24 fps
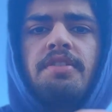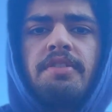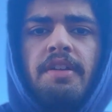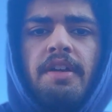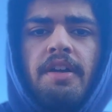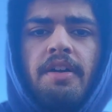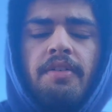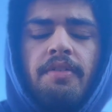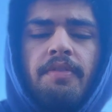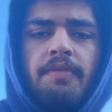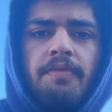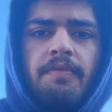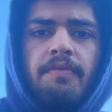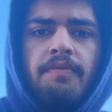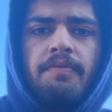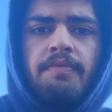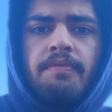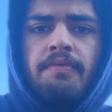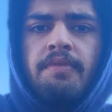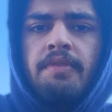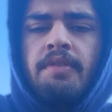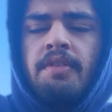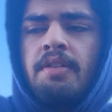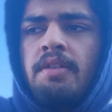now
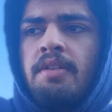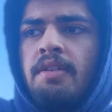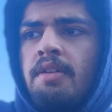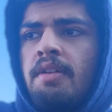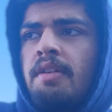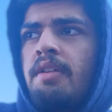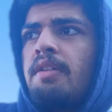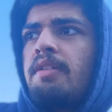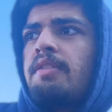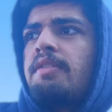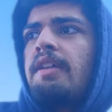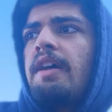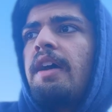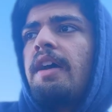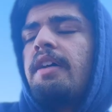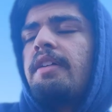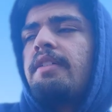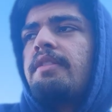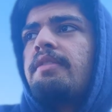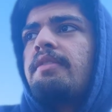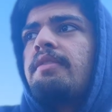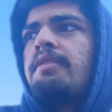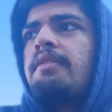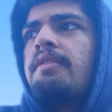that
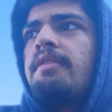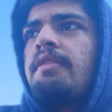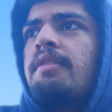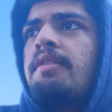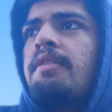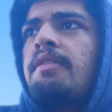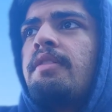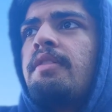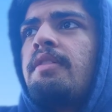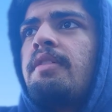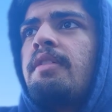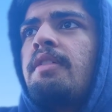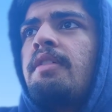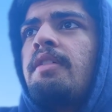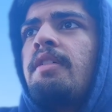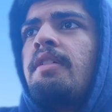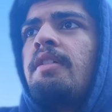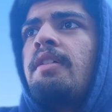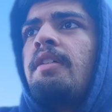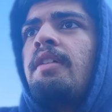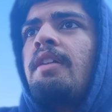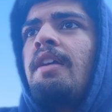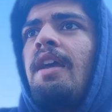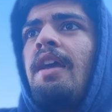
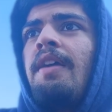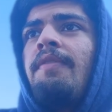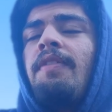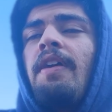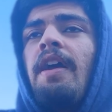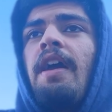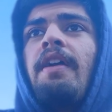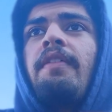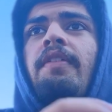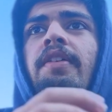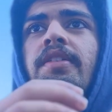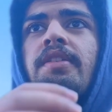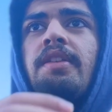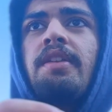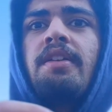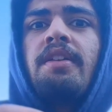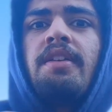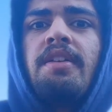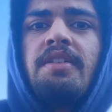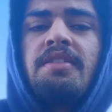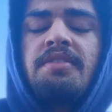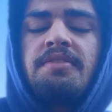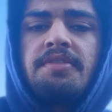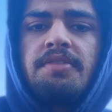if everything
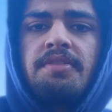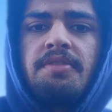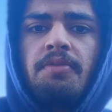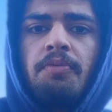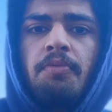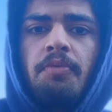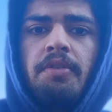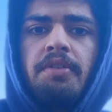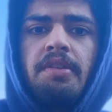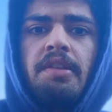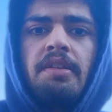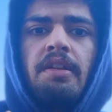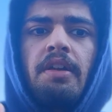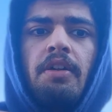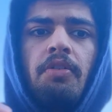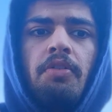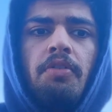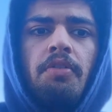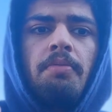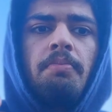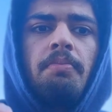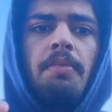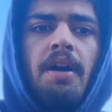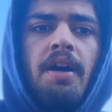is within our
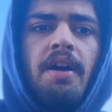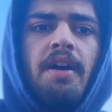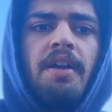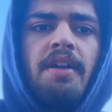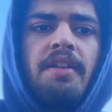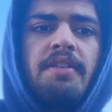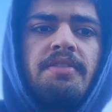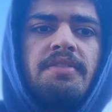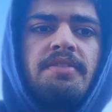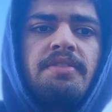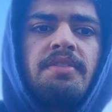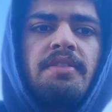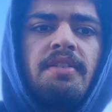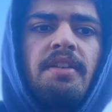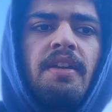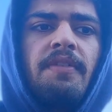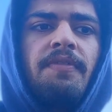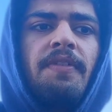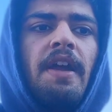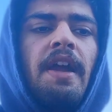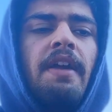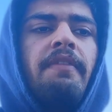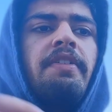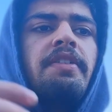own minds, if
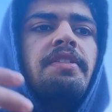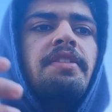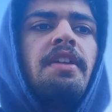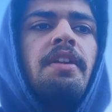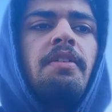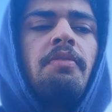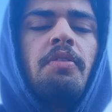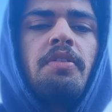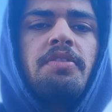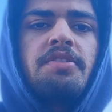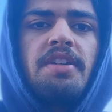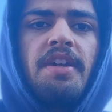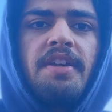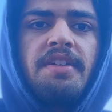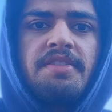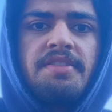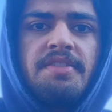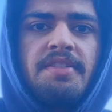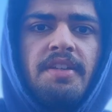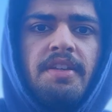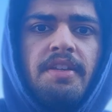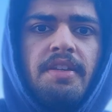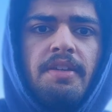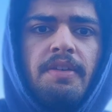everything which I
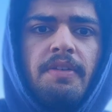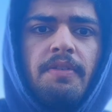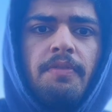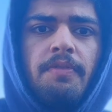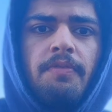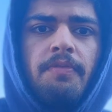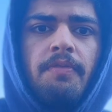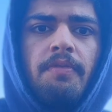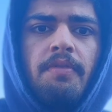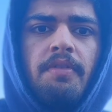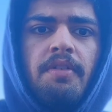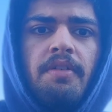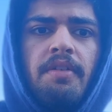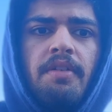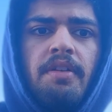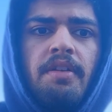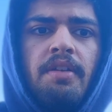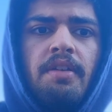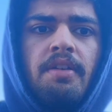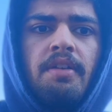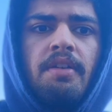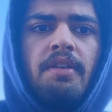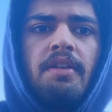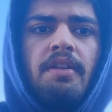see
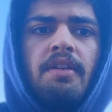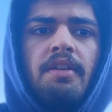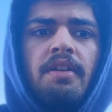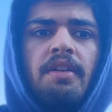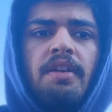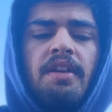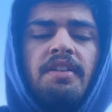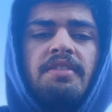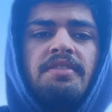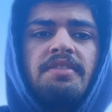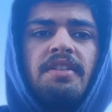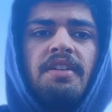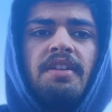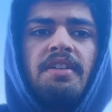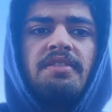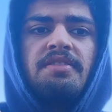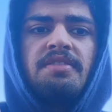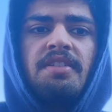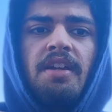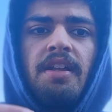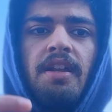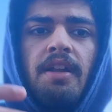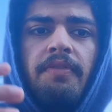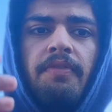is
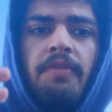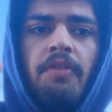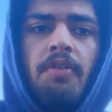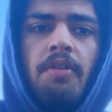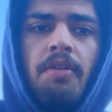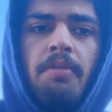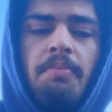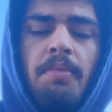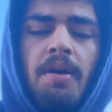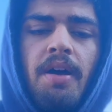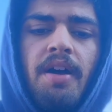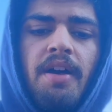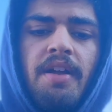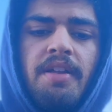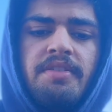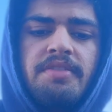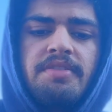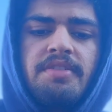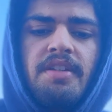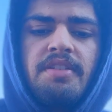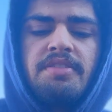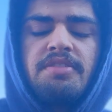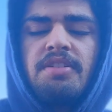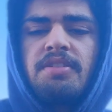inside of our own
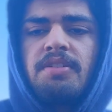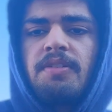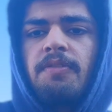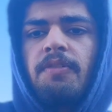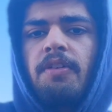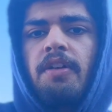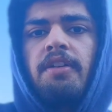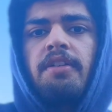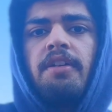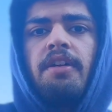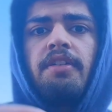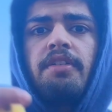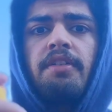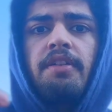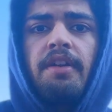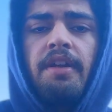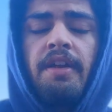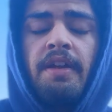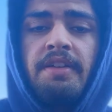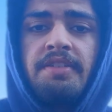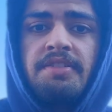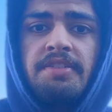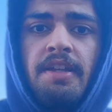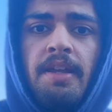minds, and just another
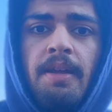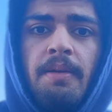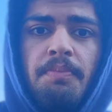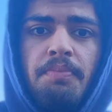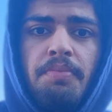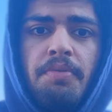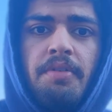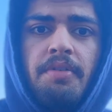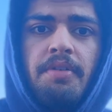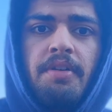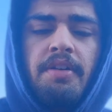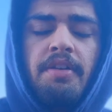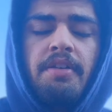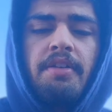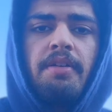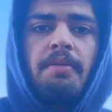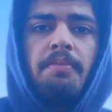example and another